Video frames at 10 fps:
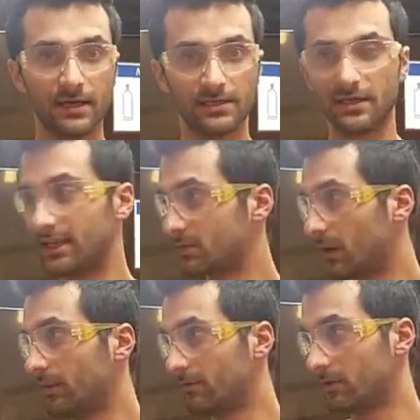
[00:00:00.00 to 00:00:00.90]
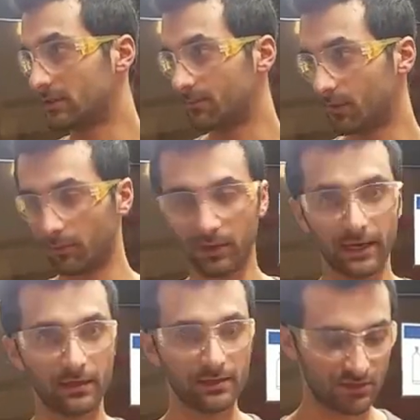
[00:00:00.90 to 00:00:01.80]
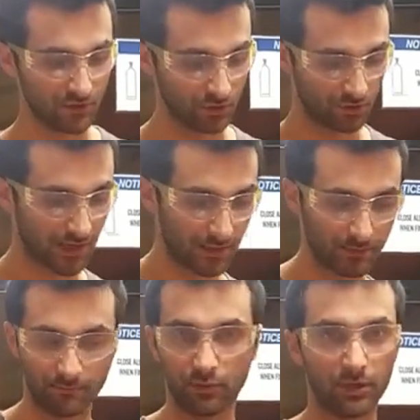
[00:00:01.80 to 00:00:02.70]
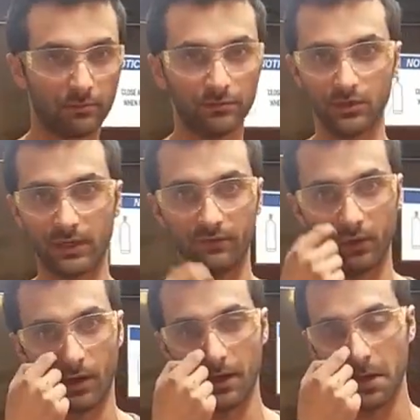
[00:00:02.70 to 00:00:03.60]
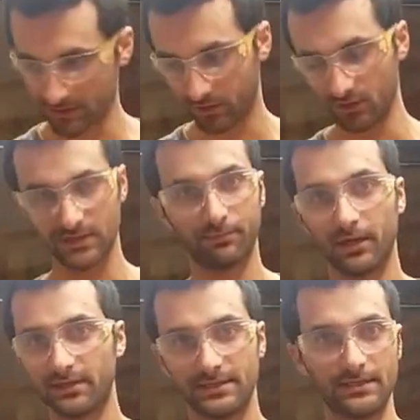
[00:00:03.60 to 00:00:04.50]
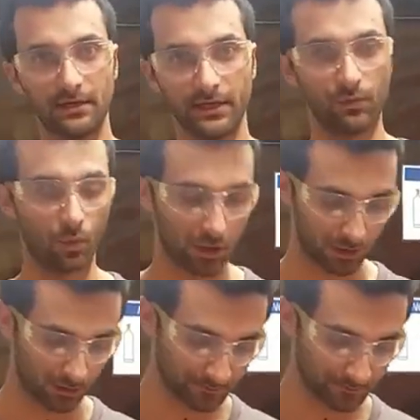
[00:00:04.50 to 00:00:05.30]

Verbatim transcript: So that's why we have those, the pliers. You can grab them, put them, do whatever you want. So you can use the pliers to dunk it in water.